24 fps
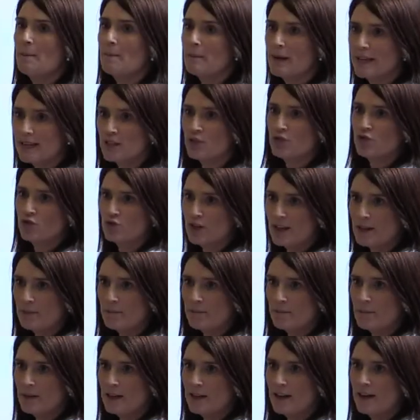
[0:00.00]

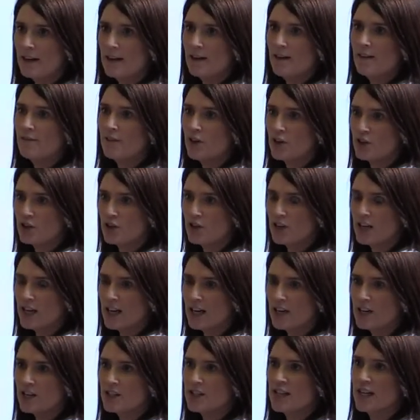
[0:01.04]
mainstream foster
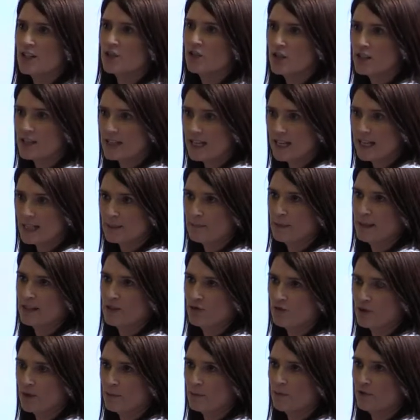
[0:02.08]
carers and to assess
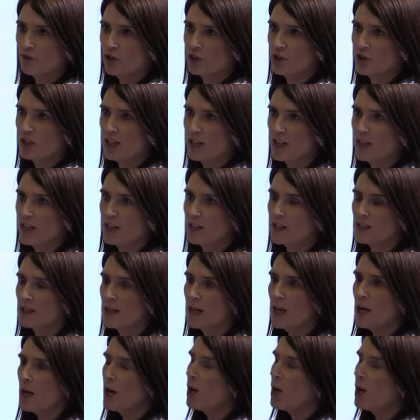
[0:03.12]
mainstream foster carers.